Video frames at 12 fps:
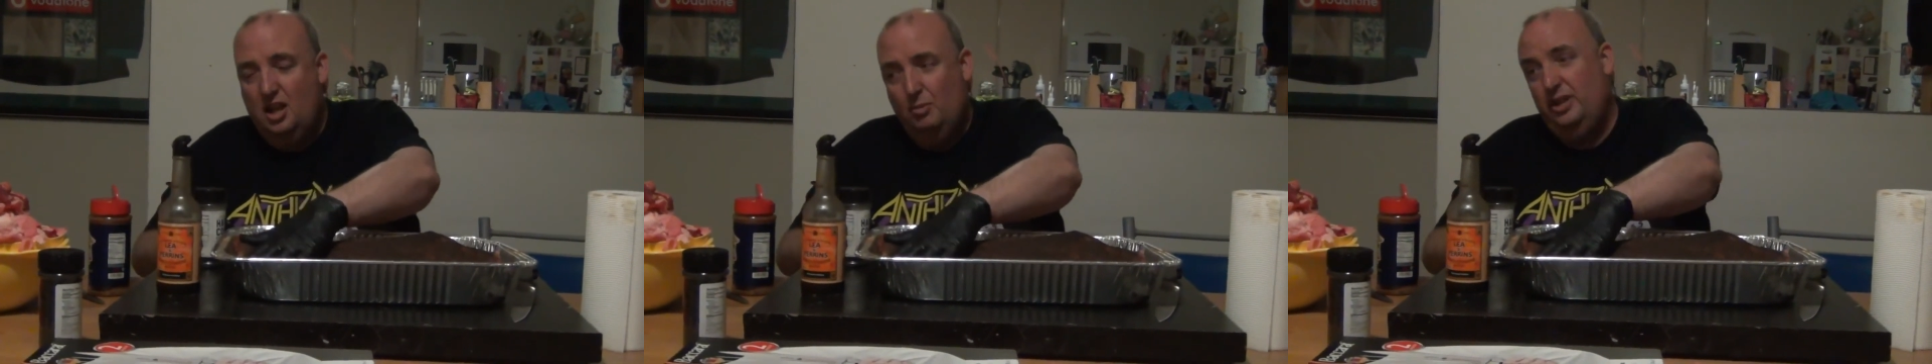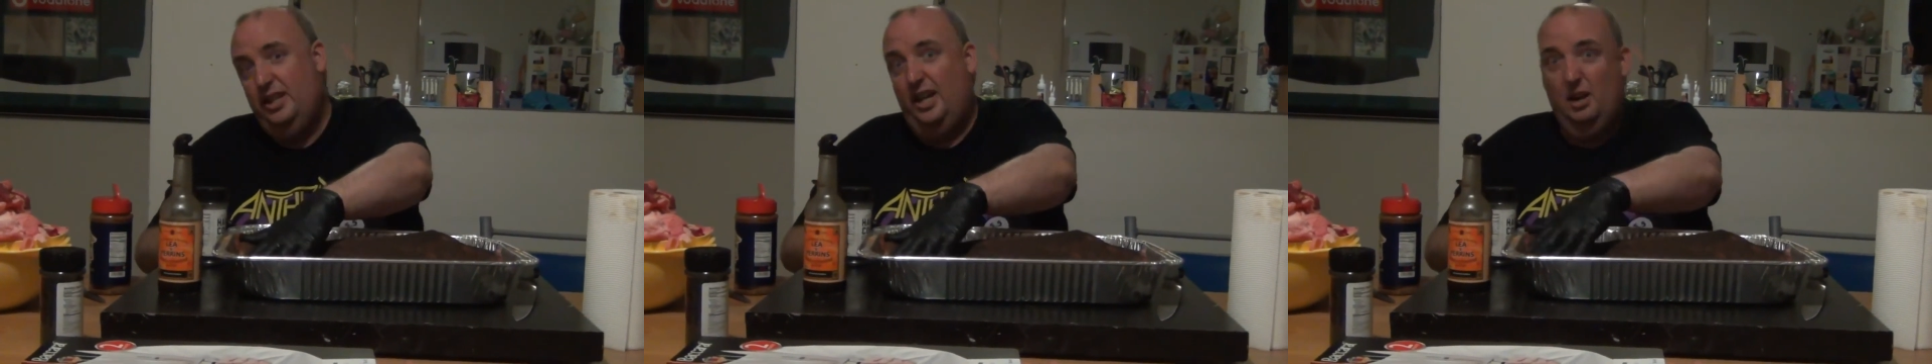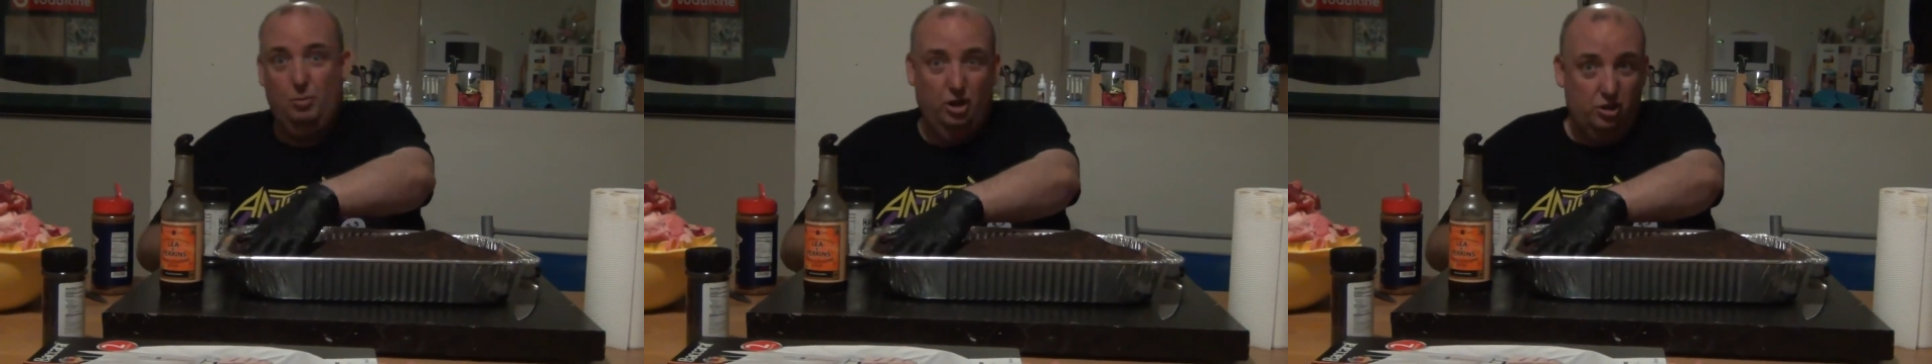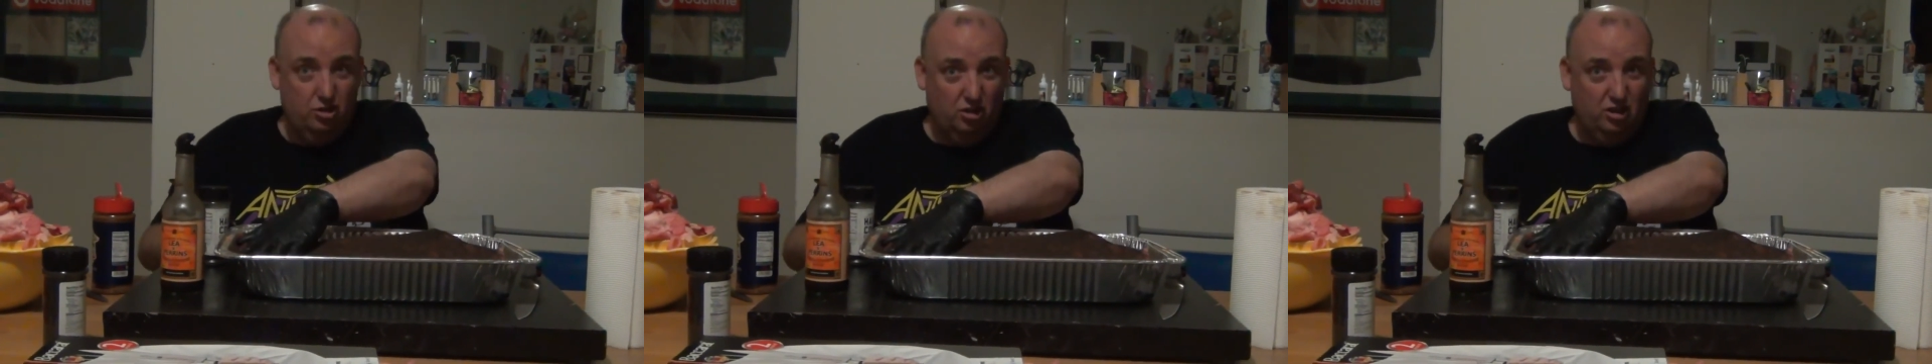One day I
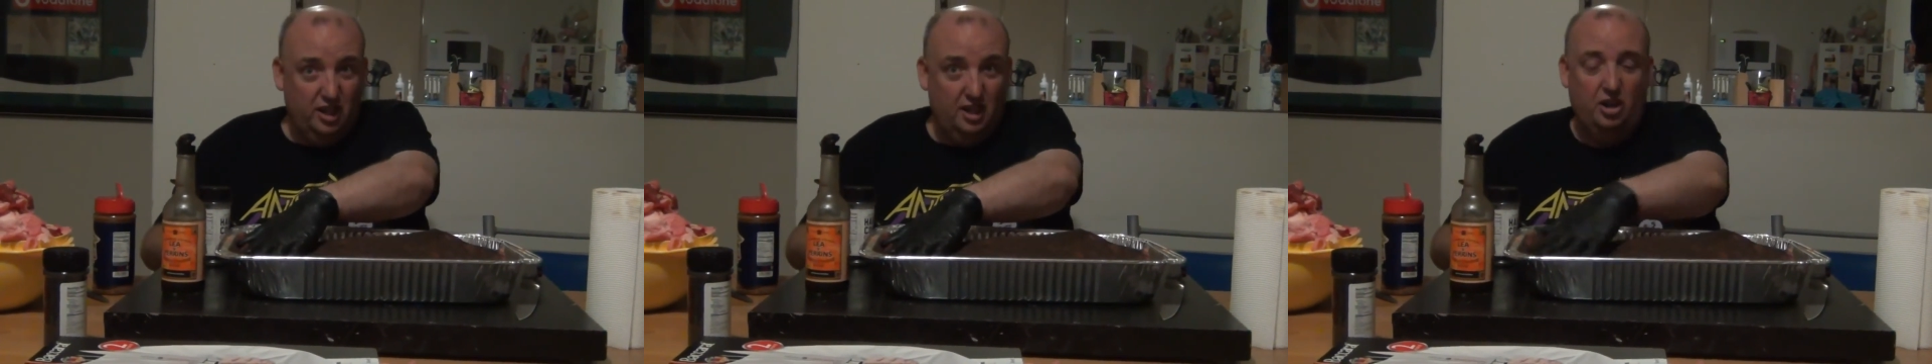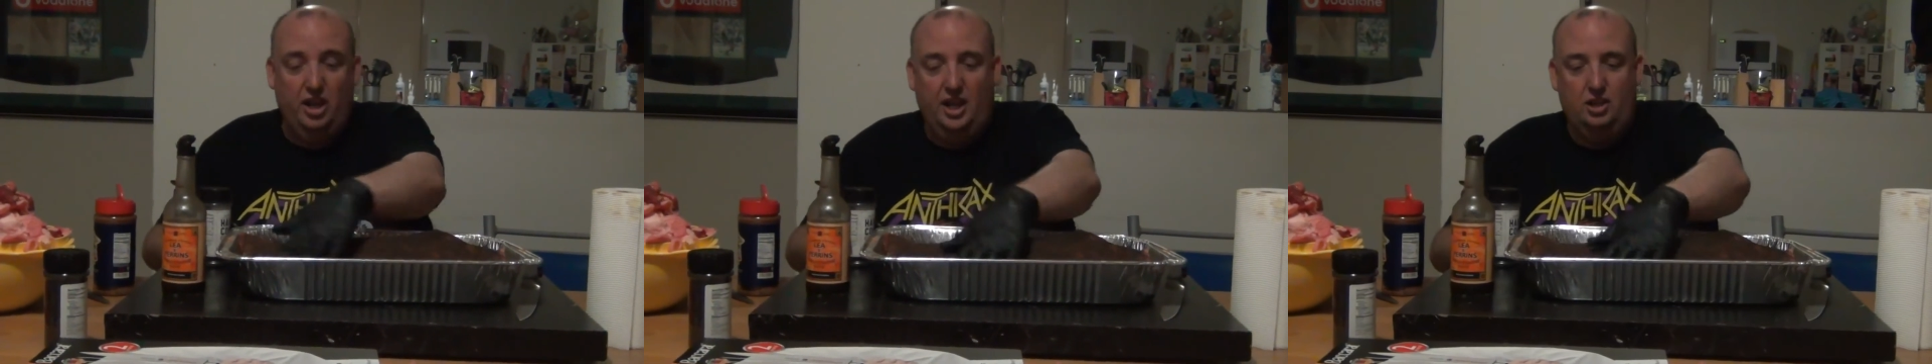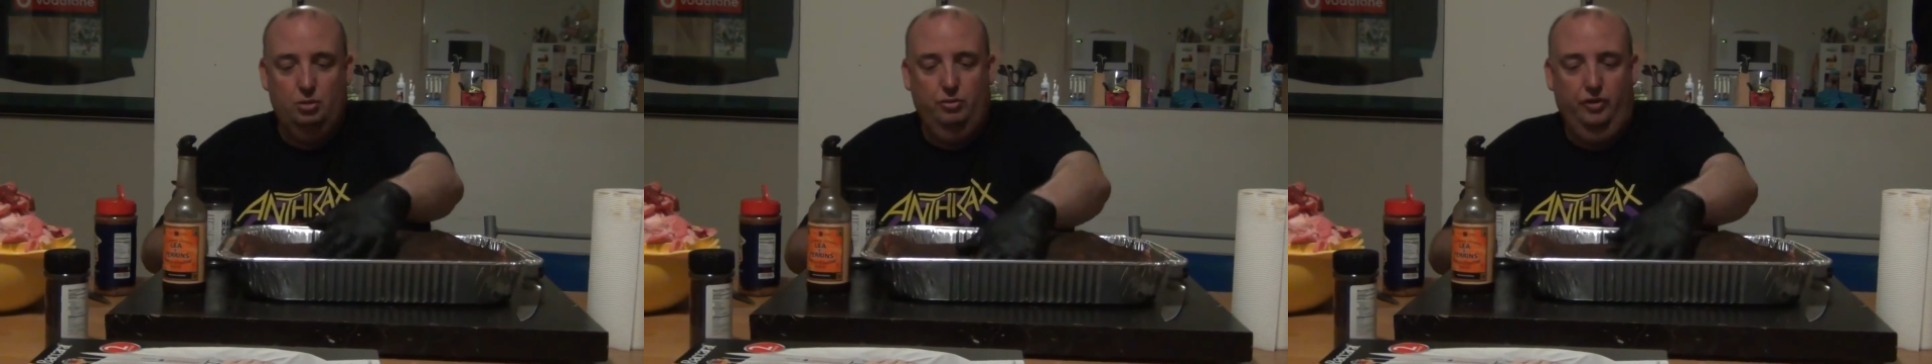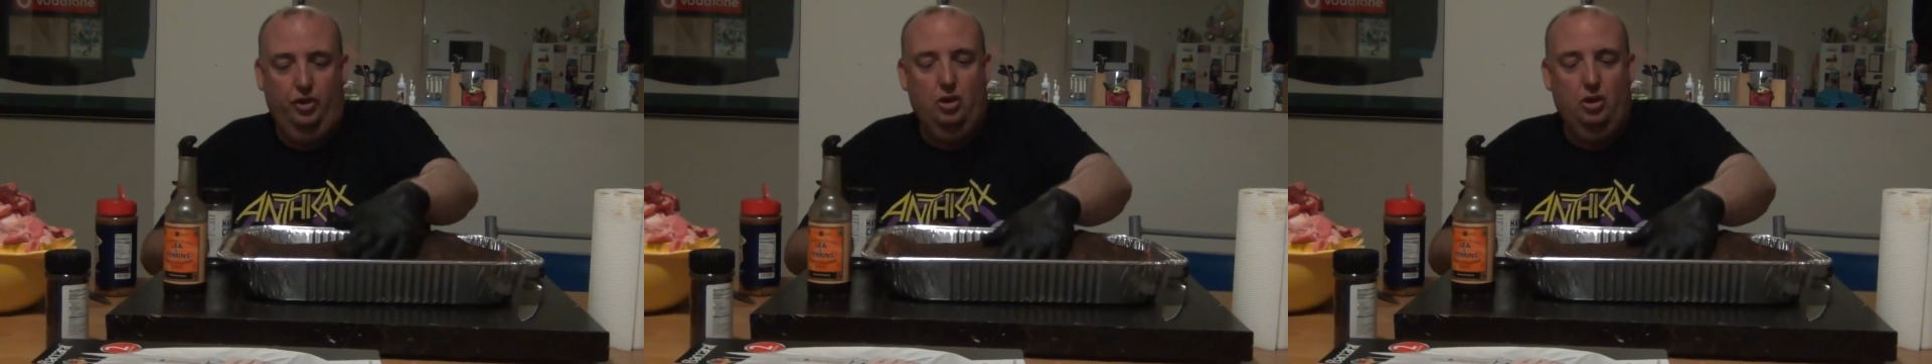might try it. I know they do it for